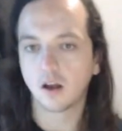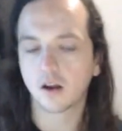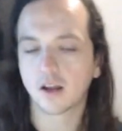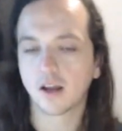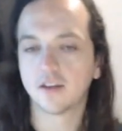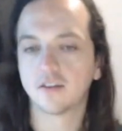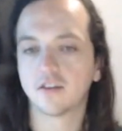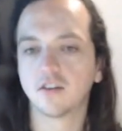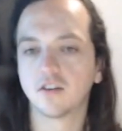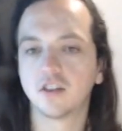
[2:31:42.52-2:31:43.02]

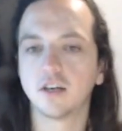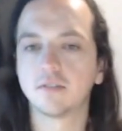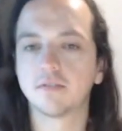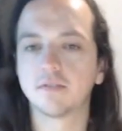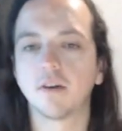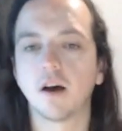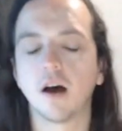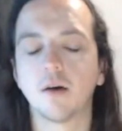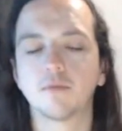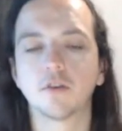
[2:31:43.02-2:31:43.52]
Okay, so
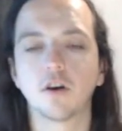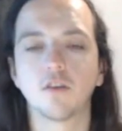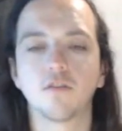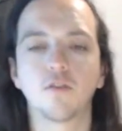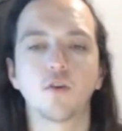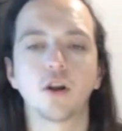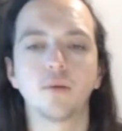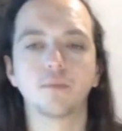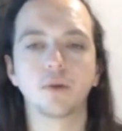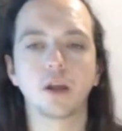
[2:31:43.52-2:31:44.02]
Jeff, so
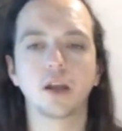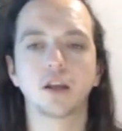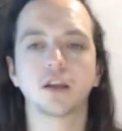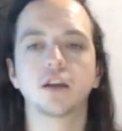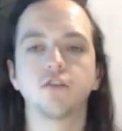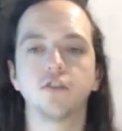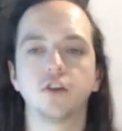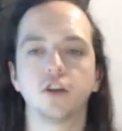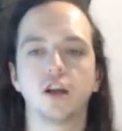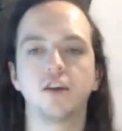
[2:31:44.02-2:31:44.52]
I've already
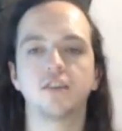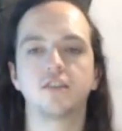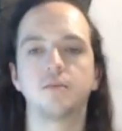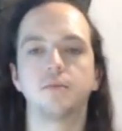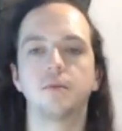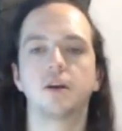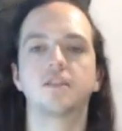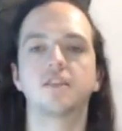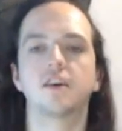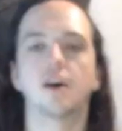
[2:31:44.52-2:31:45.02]
given you guys
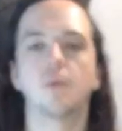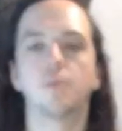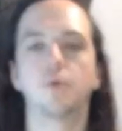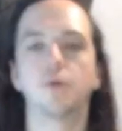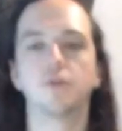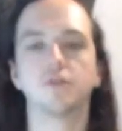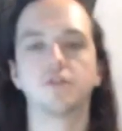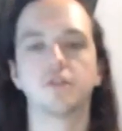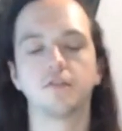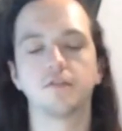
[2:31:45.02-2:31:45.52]
some
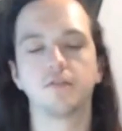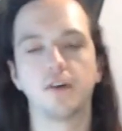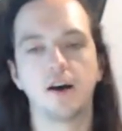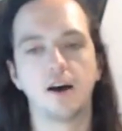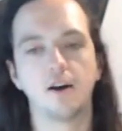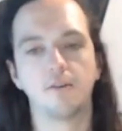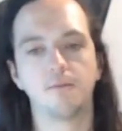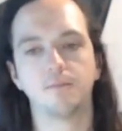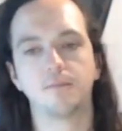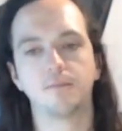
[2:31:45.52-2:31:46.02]
examples of
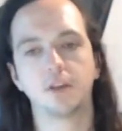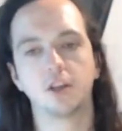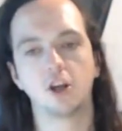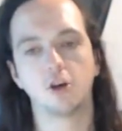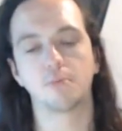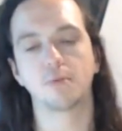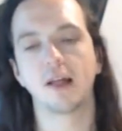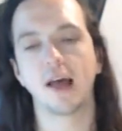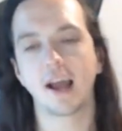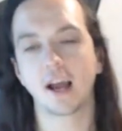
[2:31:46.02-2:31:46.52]

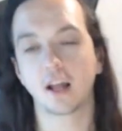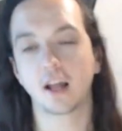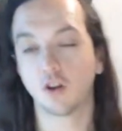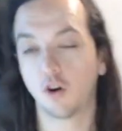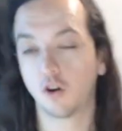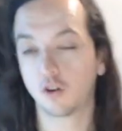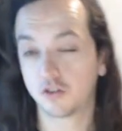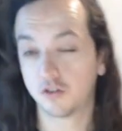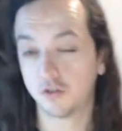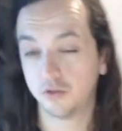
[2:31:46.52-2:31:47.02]
playing
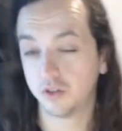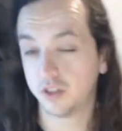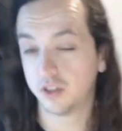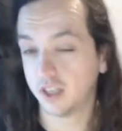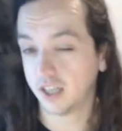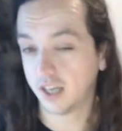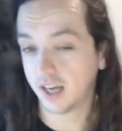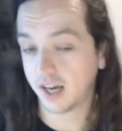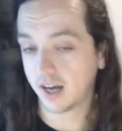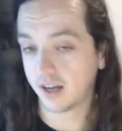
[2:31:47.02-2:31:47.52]
along to
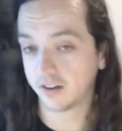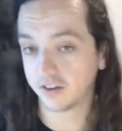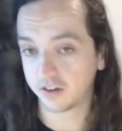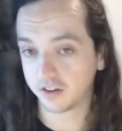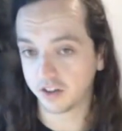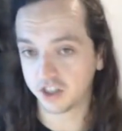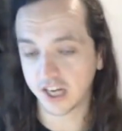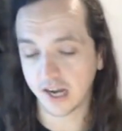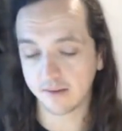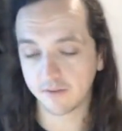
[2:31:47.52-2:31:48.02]

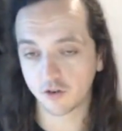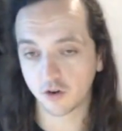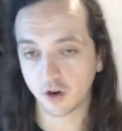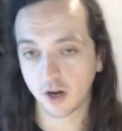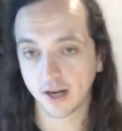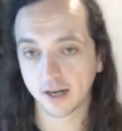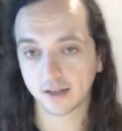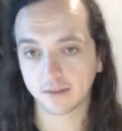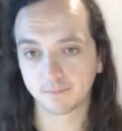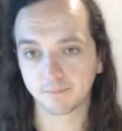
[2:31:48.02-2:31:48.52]
the jam
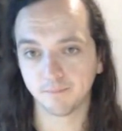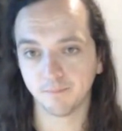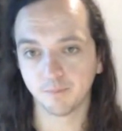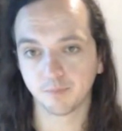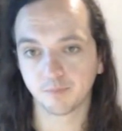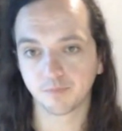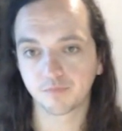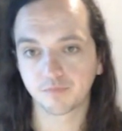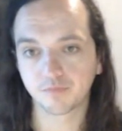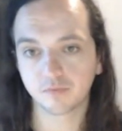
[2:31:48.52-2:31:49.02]
track,
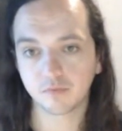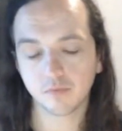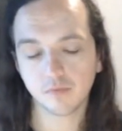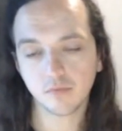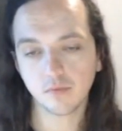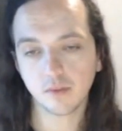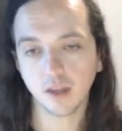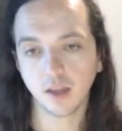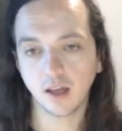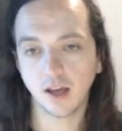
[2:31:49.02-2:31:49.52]

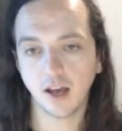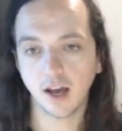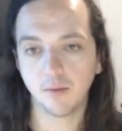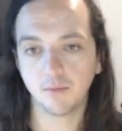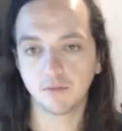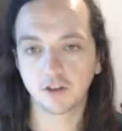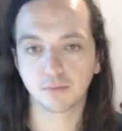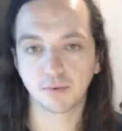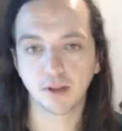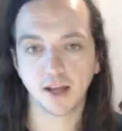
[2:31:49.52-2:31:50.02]

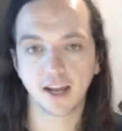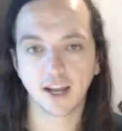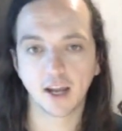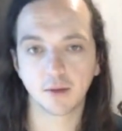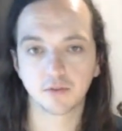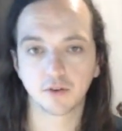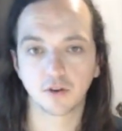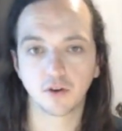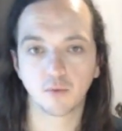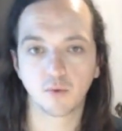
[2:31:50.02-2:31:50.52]
just playing
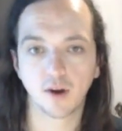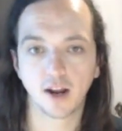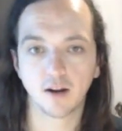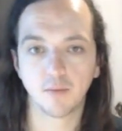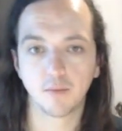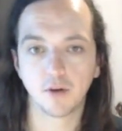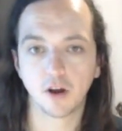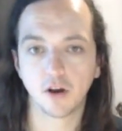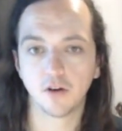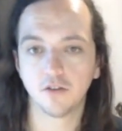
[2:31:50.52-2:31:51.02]
absolutely
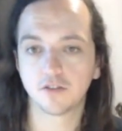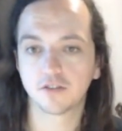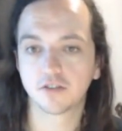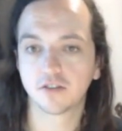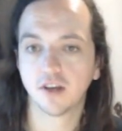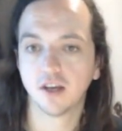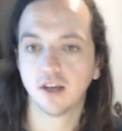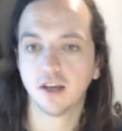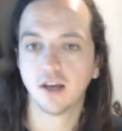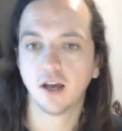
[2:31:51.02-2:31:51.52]
random notes,
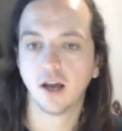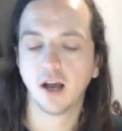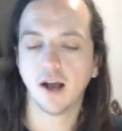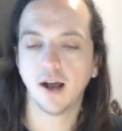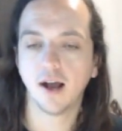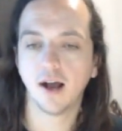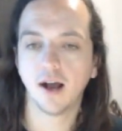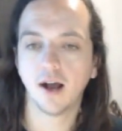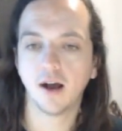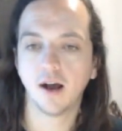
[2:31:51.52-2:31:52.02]

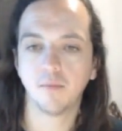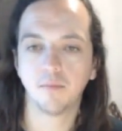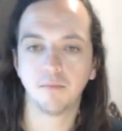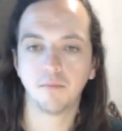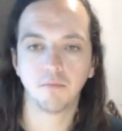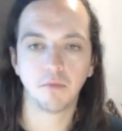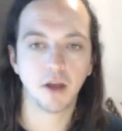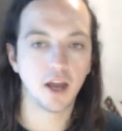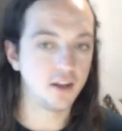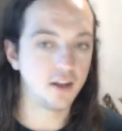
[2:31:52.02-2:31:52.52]

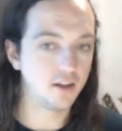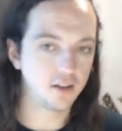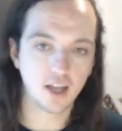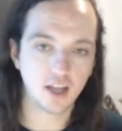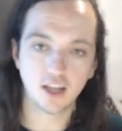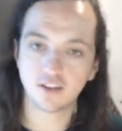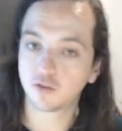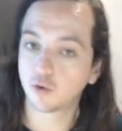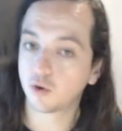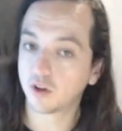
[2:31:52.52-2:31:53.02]
and
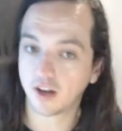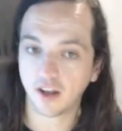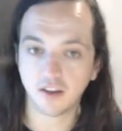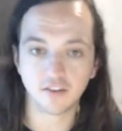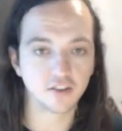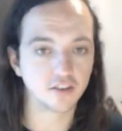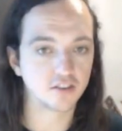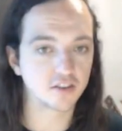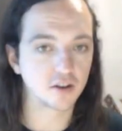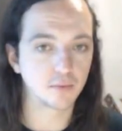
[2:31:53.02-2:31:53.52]
that's all it
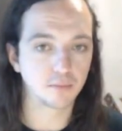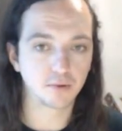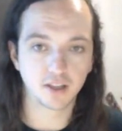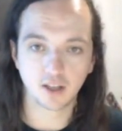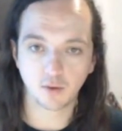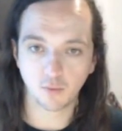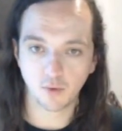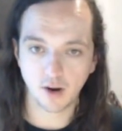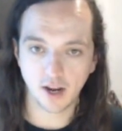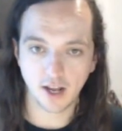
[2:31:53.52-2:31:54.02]
is, just
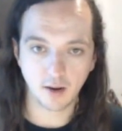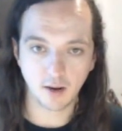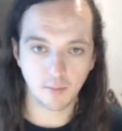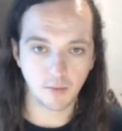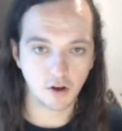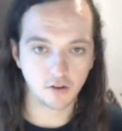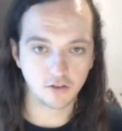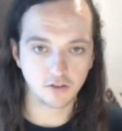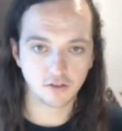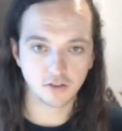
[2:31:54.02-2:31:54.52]
completely random
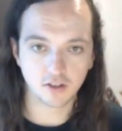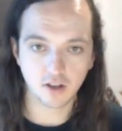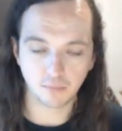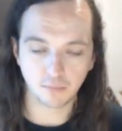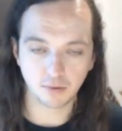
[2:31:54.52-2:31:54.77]
notes,